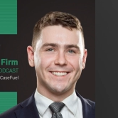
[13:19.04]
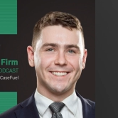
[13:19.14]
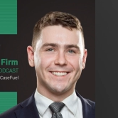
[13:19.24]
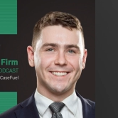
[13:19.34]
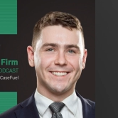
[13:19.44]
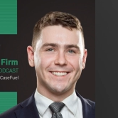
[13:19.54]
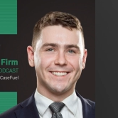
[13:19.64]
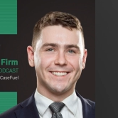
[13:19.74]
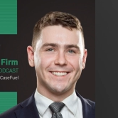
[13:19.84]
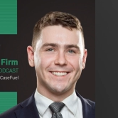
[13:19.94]

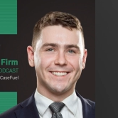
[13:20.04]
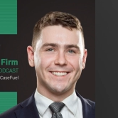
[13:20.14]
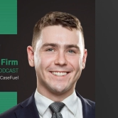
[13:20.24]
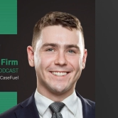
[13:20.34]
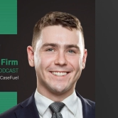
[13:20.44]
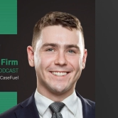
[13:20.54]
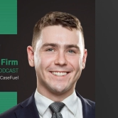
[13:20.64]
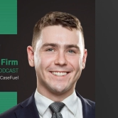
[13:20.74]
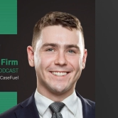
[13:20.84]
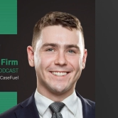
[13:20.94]

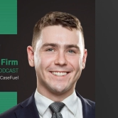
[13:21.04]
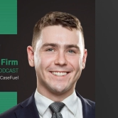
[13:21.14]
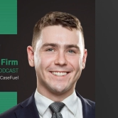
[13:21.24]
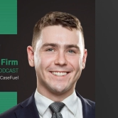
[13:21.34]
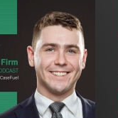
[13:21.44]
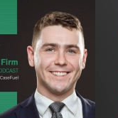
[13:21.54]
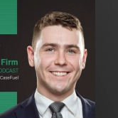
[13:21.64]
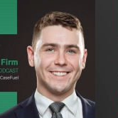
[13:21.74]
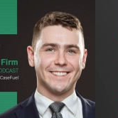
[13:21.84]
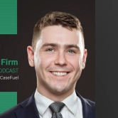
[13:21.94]

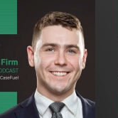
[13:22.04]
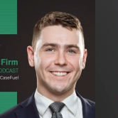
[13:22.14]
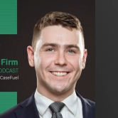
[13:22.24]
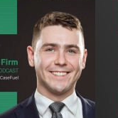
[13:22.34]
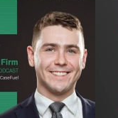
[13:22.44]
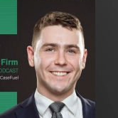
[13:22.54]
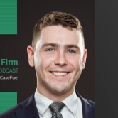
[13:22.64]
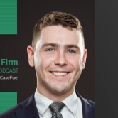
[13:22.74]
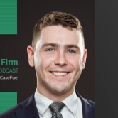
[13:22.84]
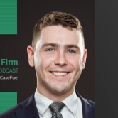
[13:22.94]

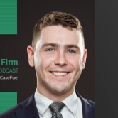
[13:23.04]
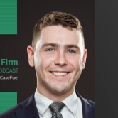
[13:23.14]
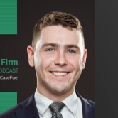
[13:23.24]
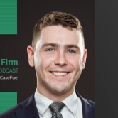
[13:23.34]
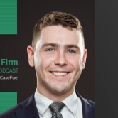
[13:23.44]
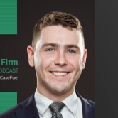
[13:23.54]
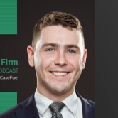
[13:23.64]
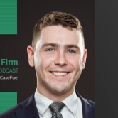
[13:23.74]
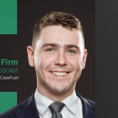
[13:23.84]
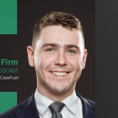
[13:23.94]

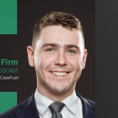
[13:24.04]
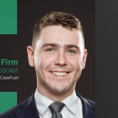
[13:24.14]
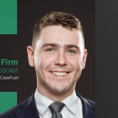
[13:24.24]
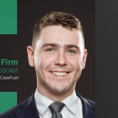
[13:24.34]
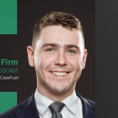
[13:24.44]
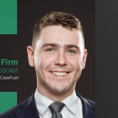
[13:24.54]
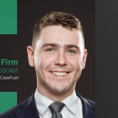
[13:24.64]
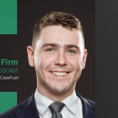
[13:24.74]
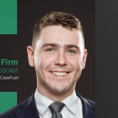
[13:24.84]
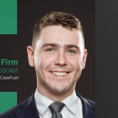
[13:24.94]

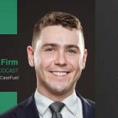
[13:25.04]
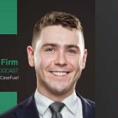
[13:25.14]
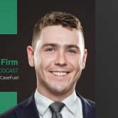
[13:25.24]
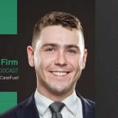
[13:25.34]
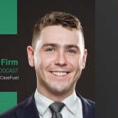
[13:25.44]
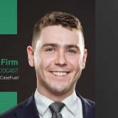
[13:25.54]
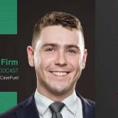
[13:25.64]
The face doesn't move, so there is nothing to read.